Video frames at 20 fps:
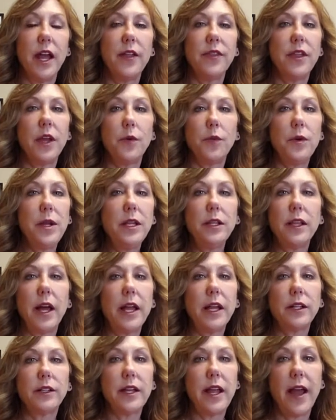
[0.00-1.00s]
that we
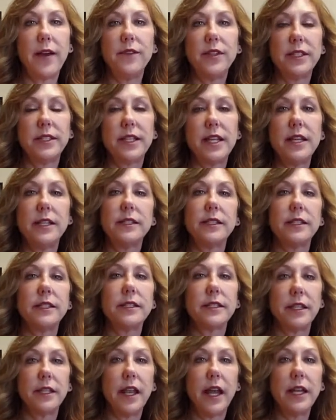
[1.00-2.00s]
likely haven't seen
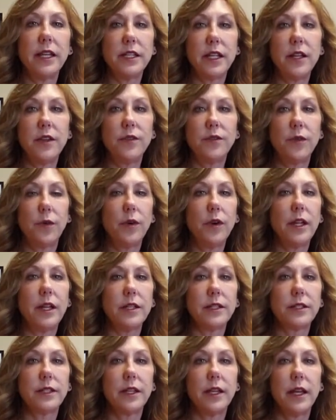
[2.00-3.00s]
since the
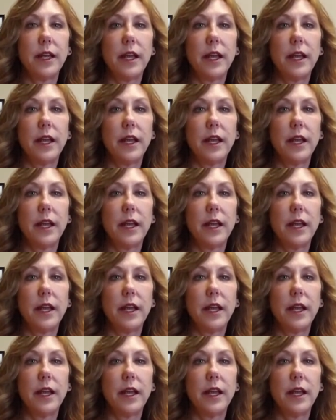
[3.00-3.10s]
1940s.